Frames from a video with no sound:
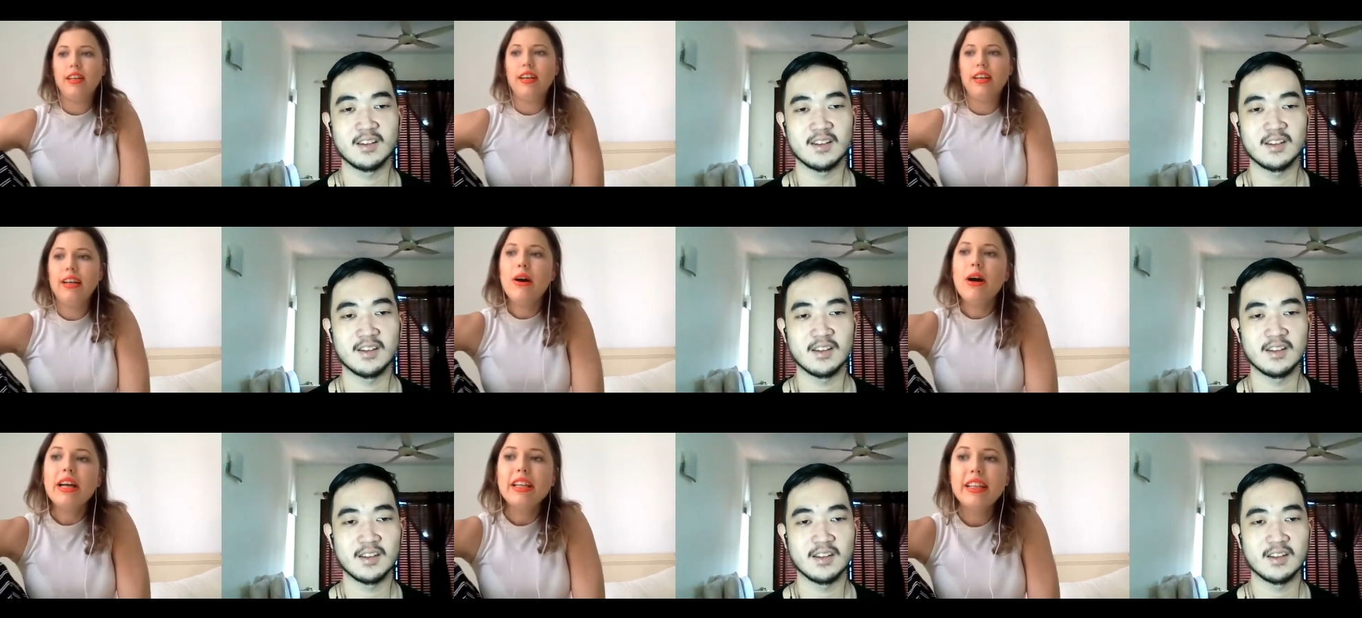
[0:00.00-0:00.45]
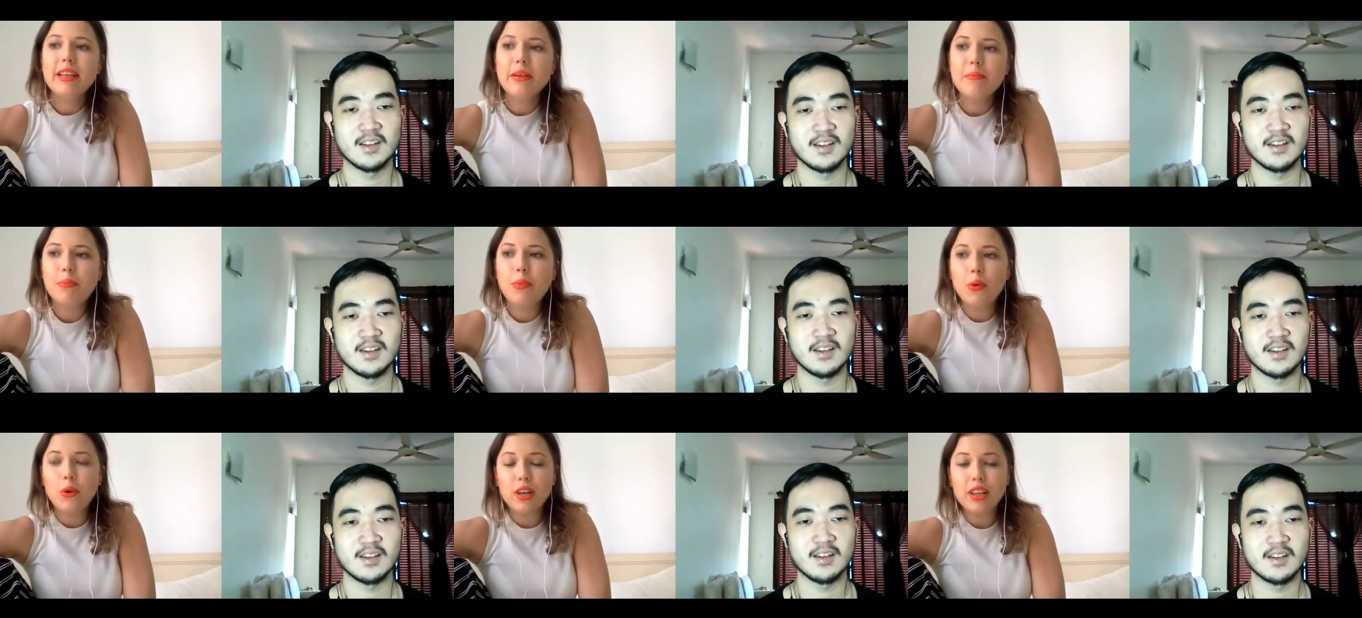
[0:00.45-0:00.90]
Speaker 1: the
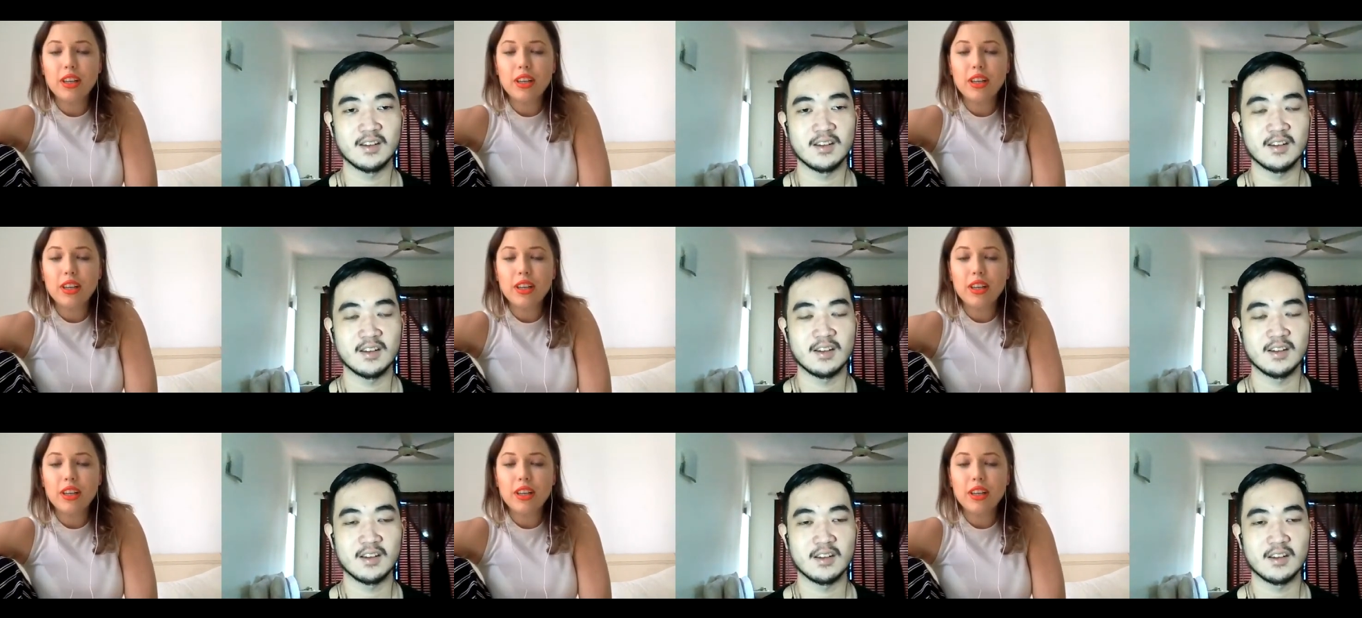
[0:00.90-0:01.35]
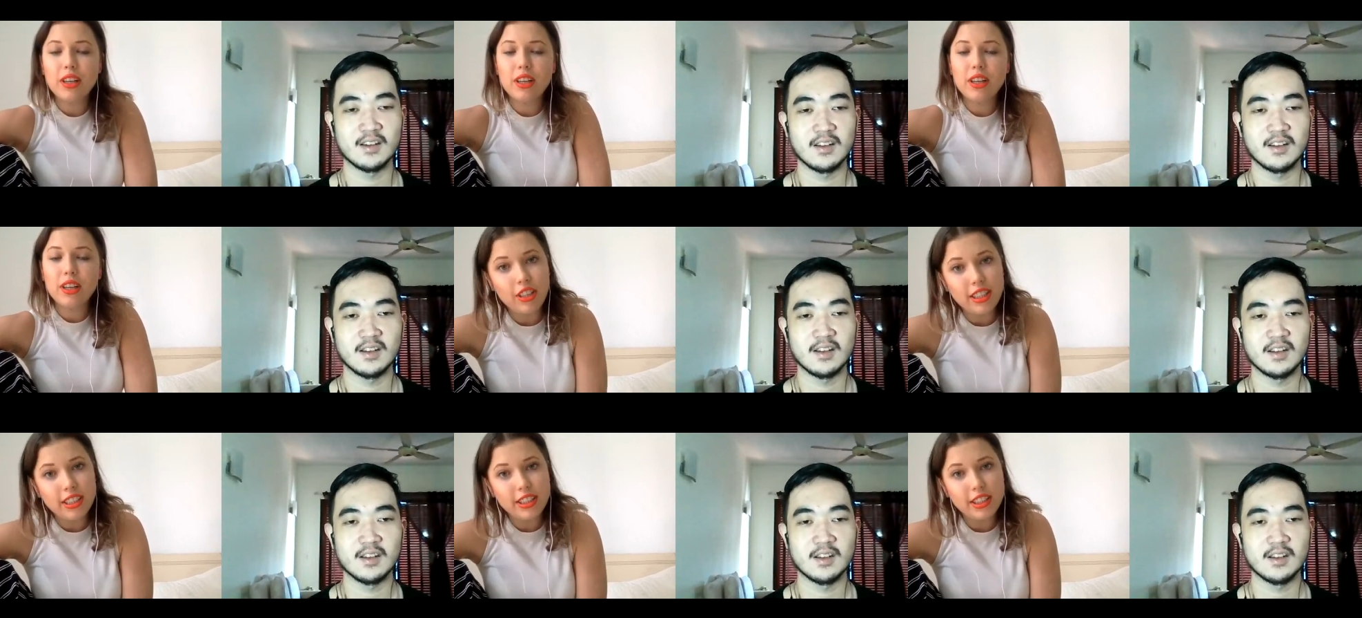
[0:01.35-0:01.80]
important thing
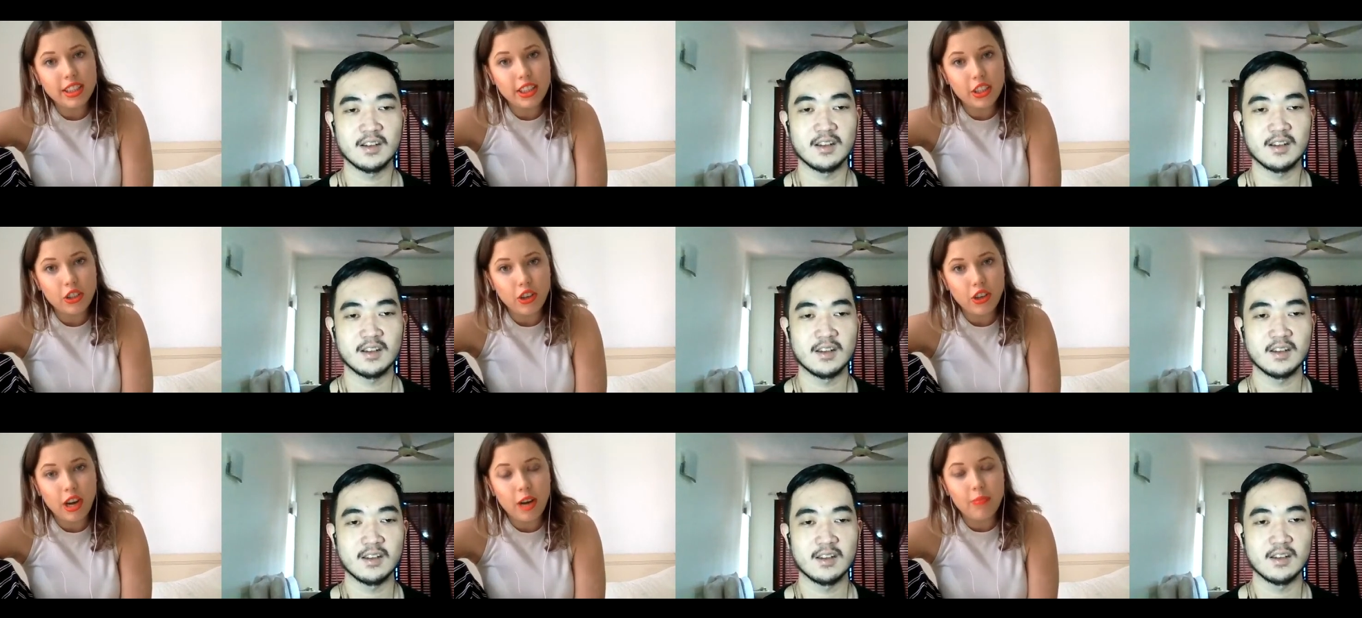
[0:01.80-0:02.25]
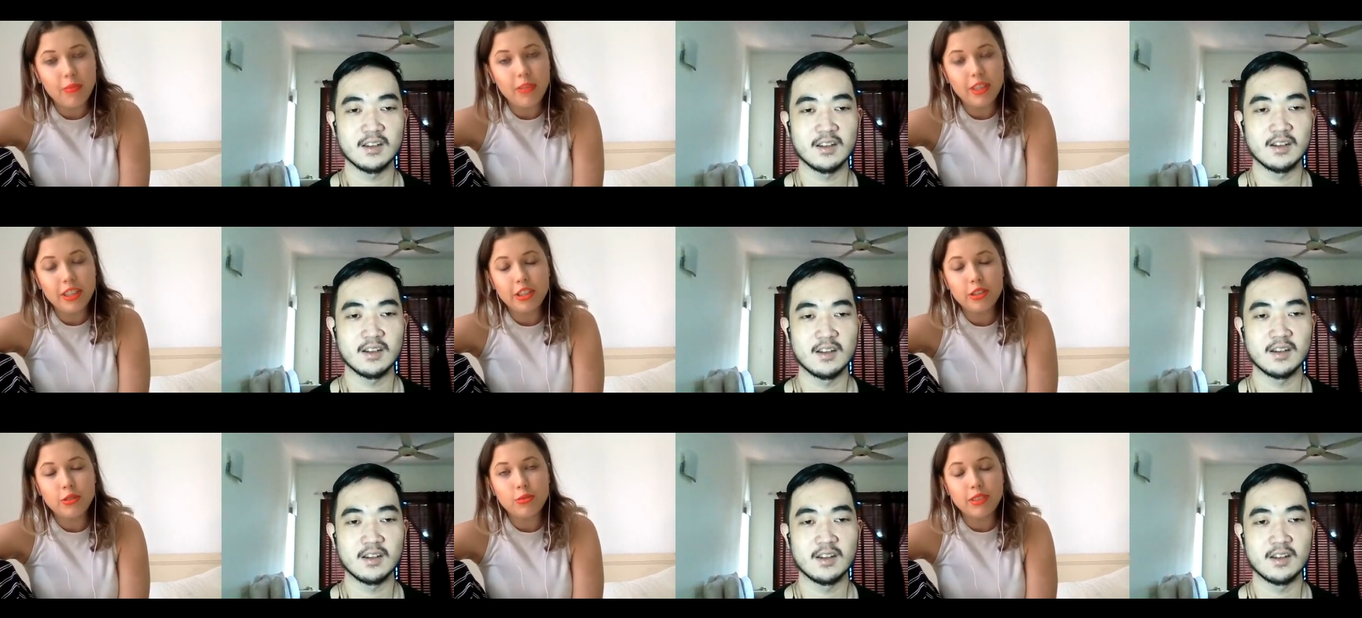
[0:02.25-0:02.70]
on Instagram
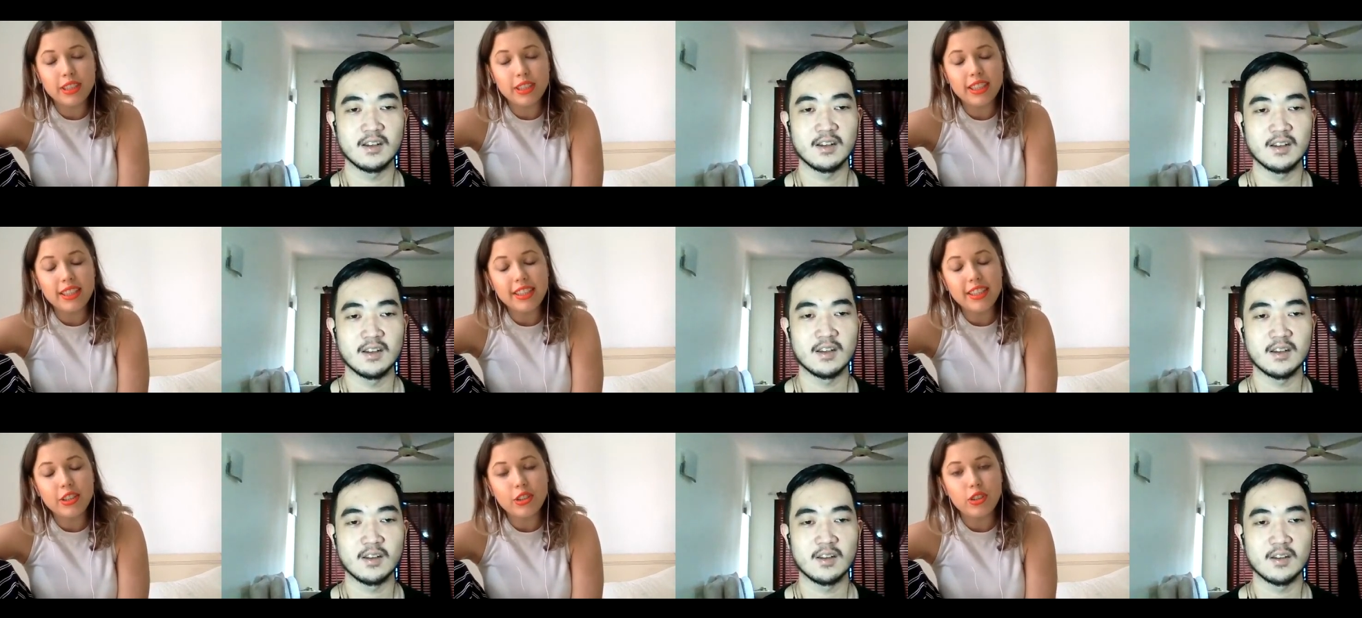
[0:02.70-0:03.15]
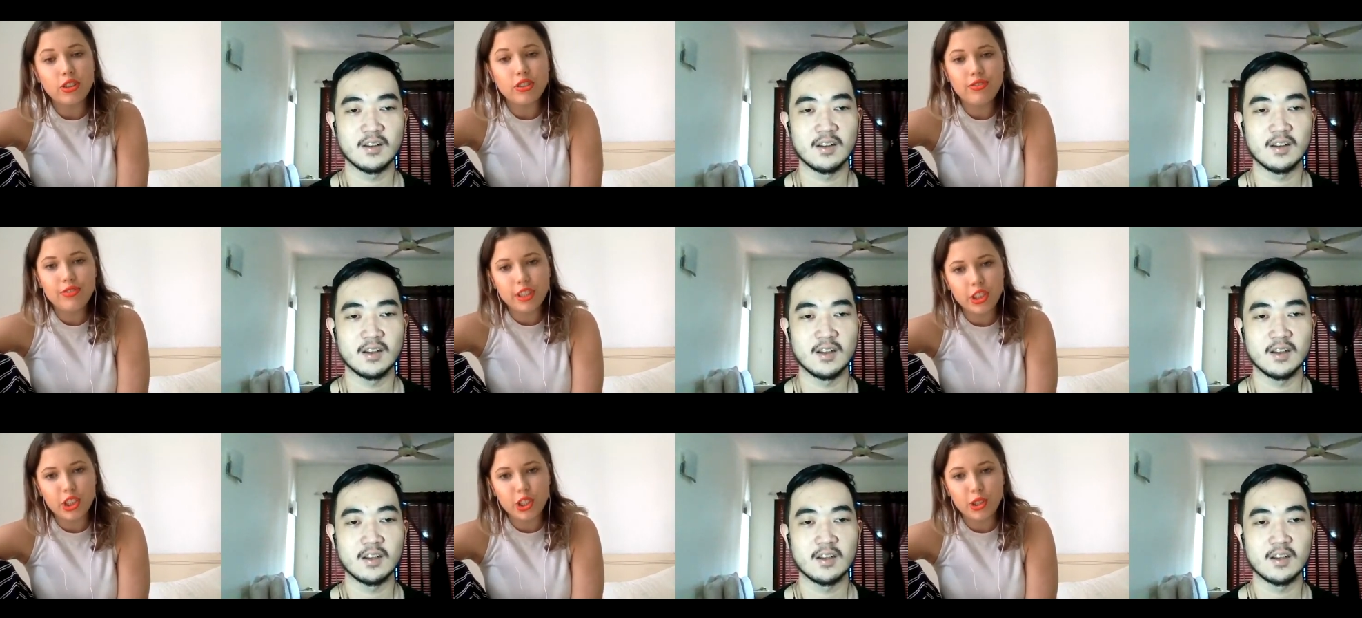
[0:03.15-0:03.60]
is really your
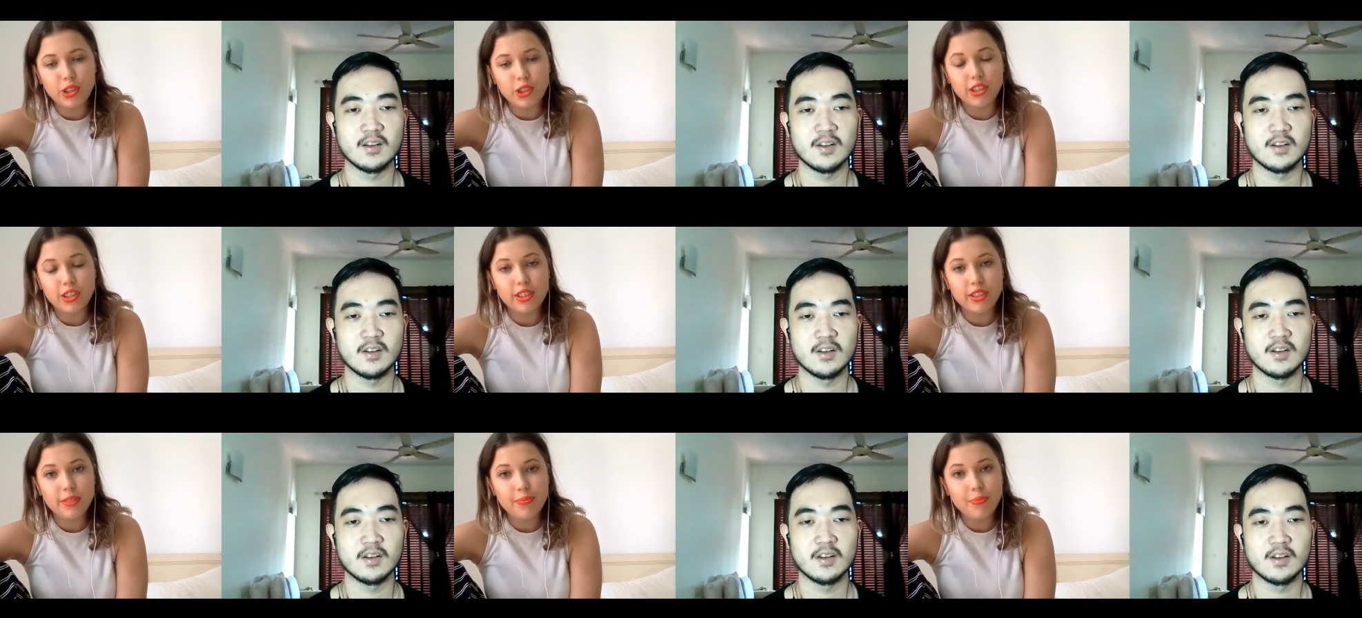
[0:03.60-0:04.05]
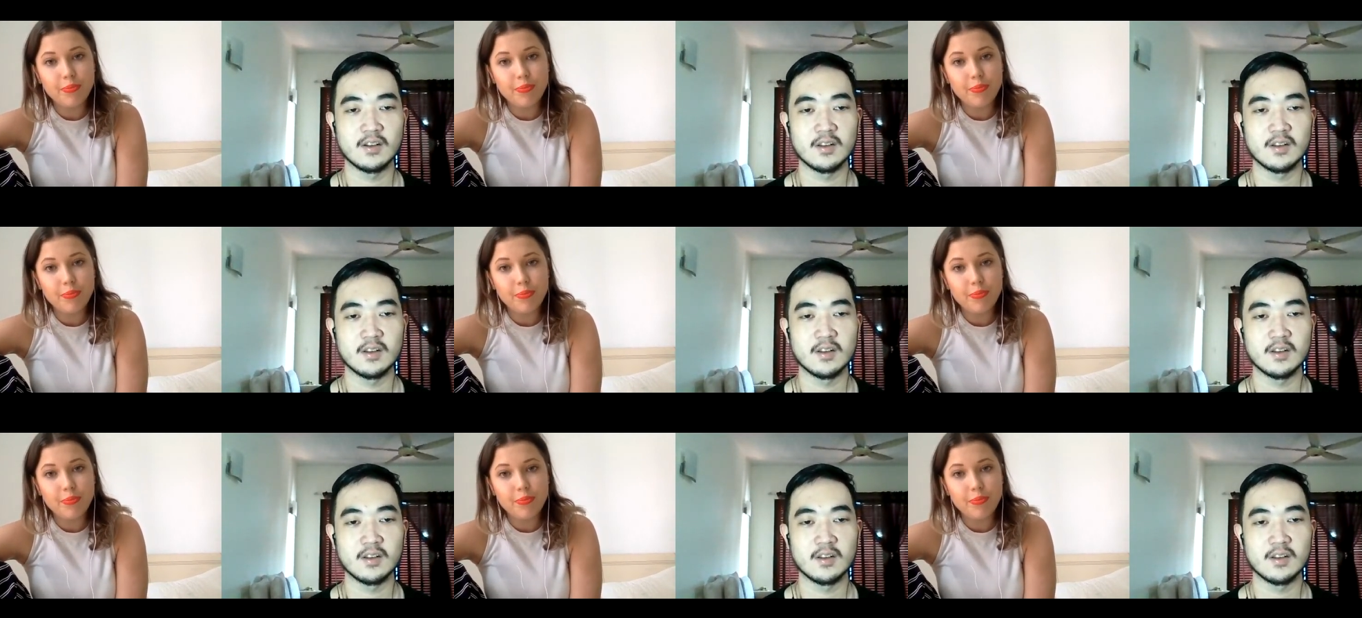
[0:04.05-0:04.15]
visuals.